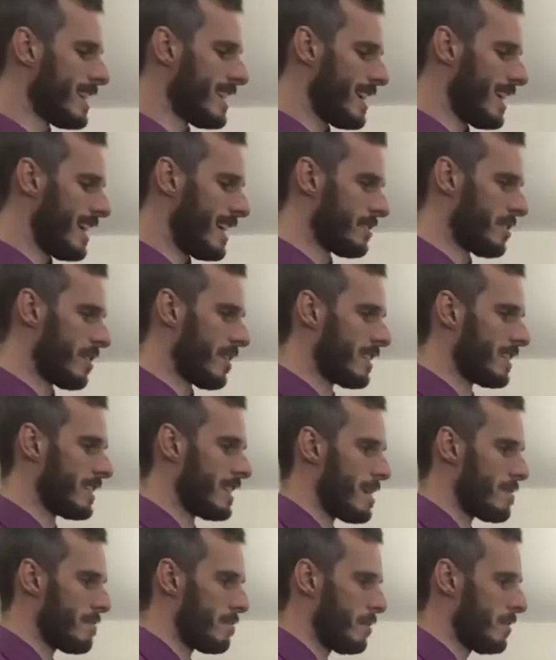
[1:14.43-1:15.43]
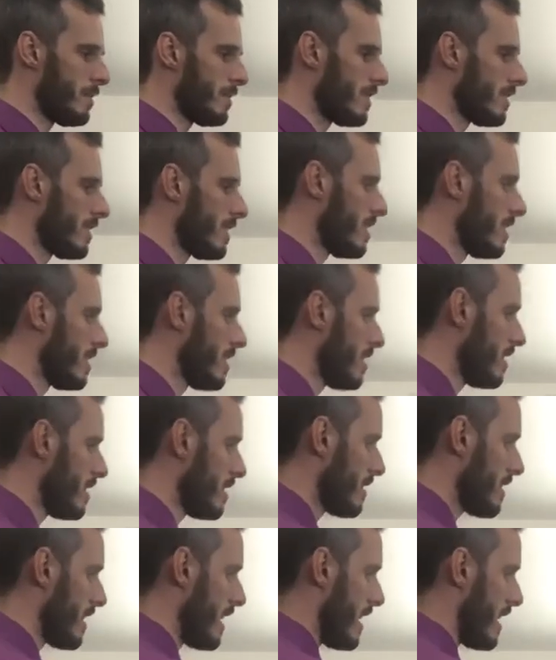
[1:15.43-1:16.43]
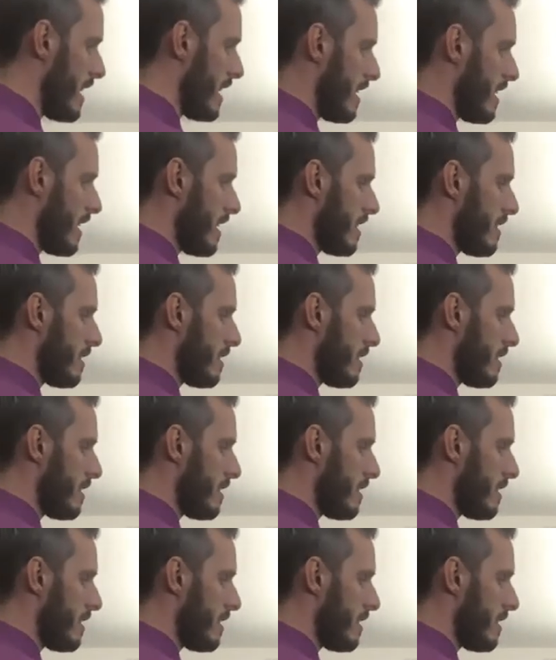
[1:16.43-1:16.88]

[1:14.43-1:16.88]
example, okay,